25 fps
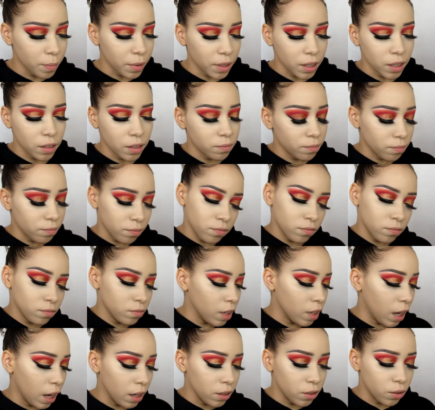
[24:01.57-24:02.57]
but
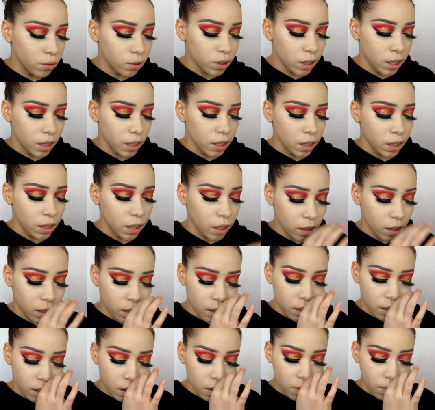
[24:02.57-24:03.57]
I'll use it in
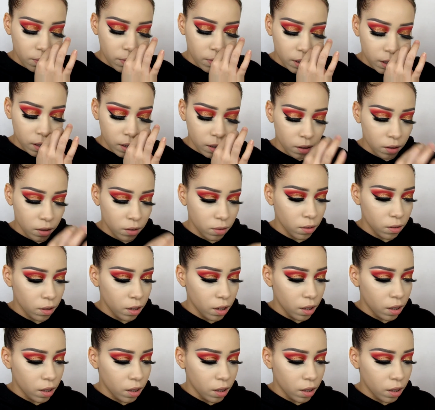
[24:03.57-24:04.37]
another video.